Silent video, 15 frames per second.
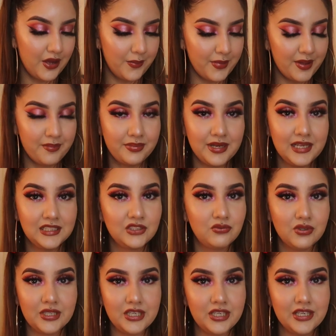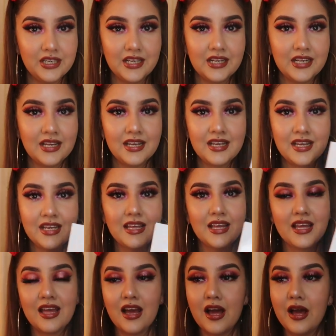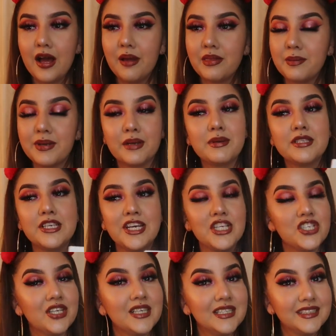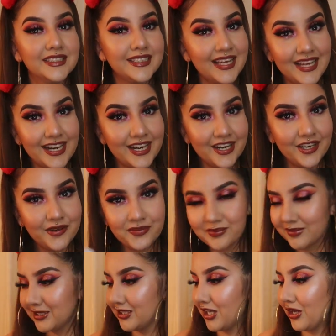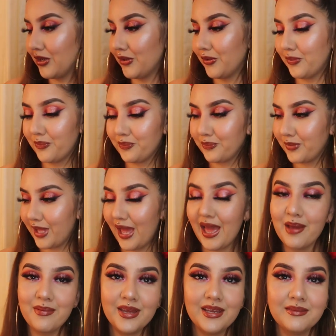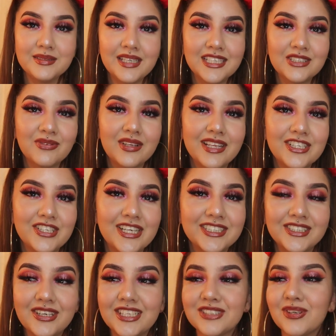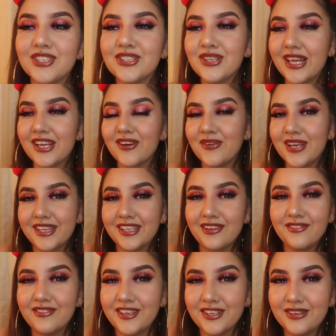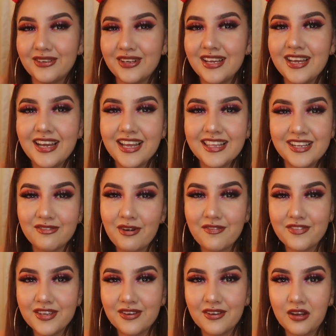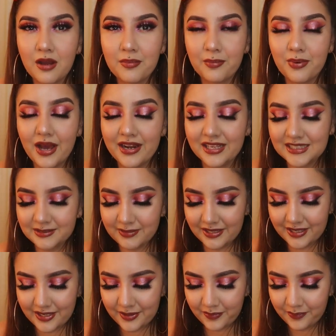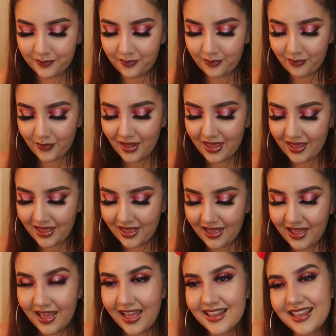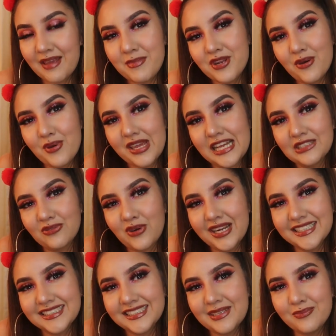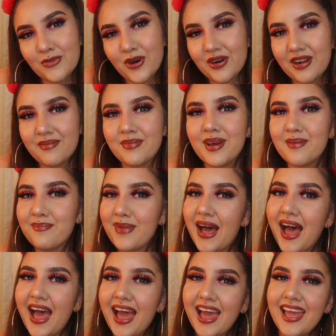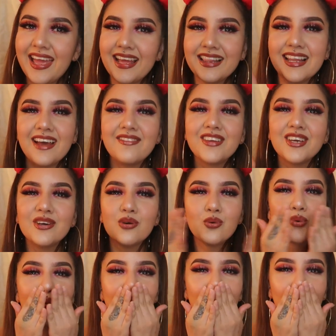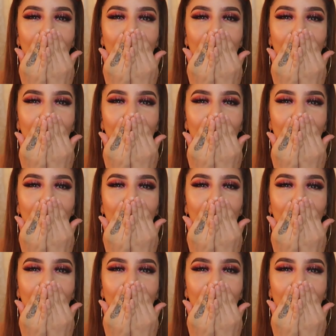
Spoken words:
It blends really good. The pigmentation is there. So yeah, babes, I just want to let you guys know. I just want to do like a quick little view, a little review, a couple products. But let me know what you guys want to see more of. Bye, love you.